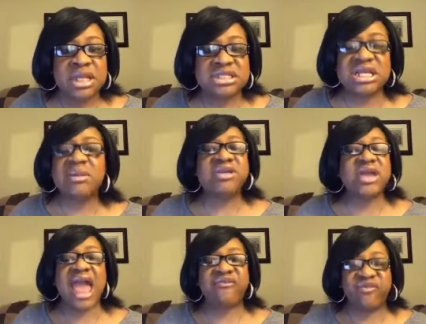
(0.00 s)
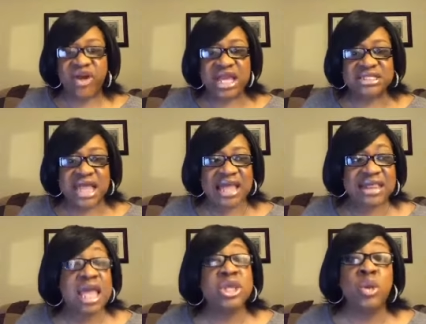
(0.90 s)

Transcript: Some of you got friends like that.